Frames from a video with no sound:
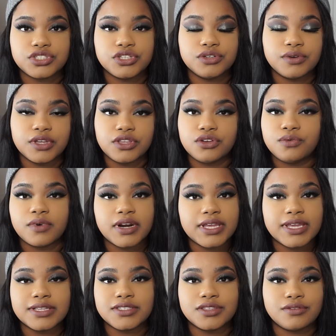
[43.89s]
you and you want to
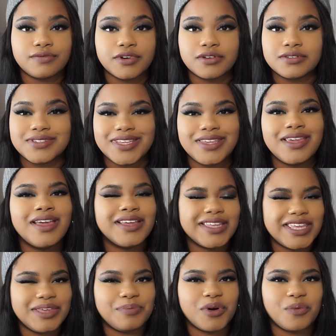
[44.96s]
get to the real tea,
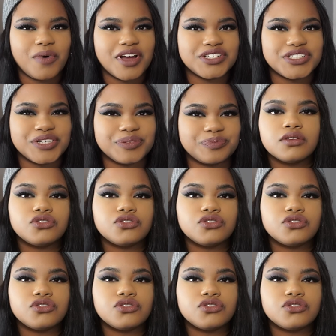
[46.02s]
keep on watching.